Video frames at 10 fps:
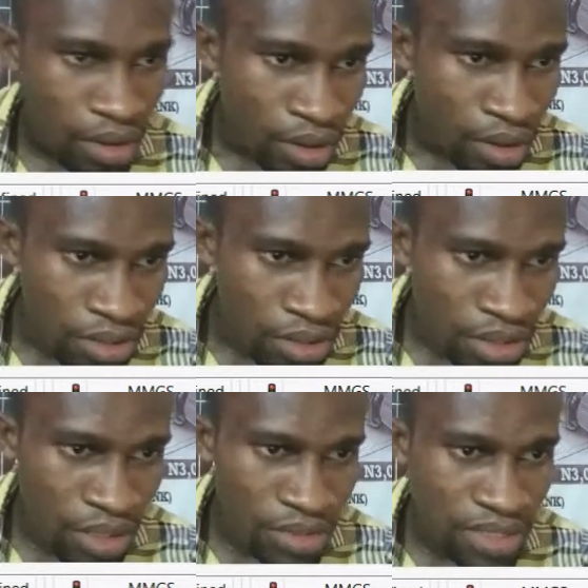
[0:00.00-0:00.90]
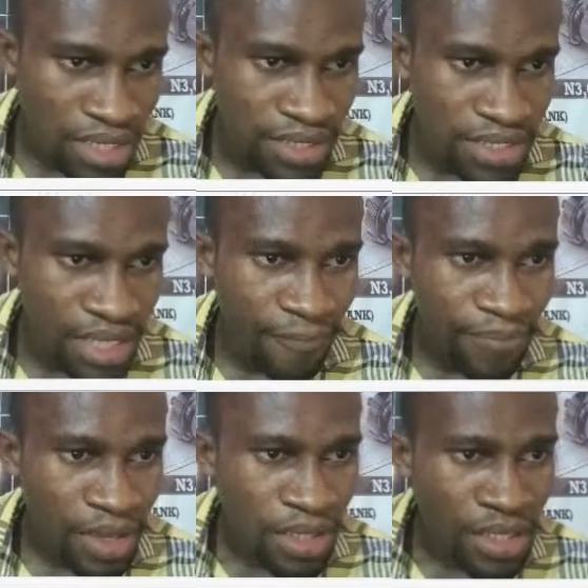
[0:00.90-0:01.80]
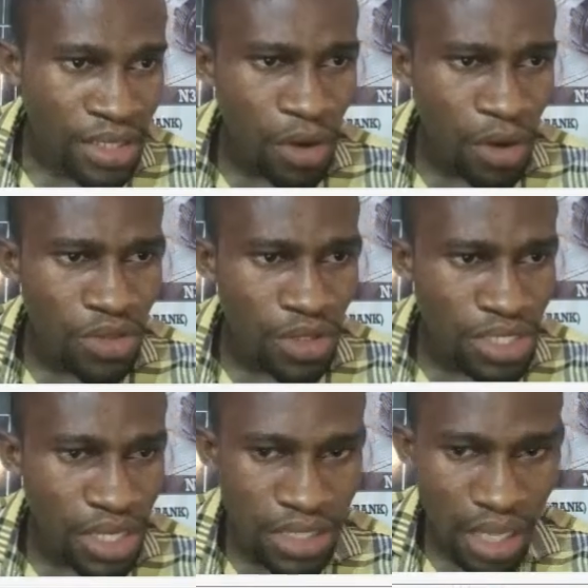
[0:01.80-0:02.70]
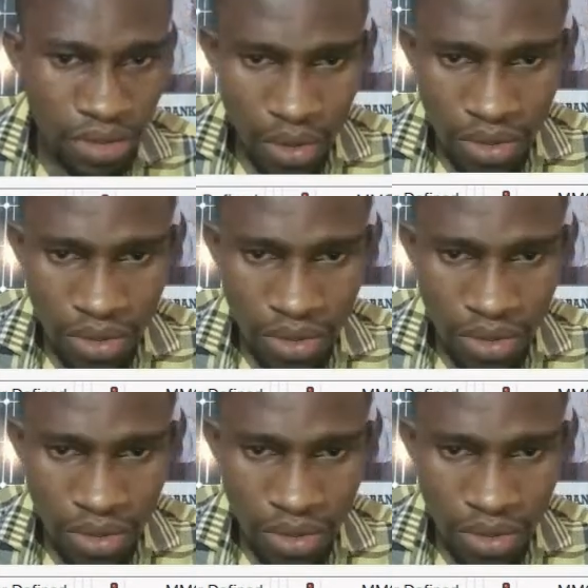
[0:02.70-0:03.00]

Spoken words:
Now center. Now what does center does?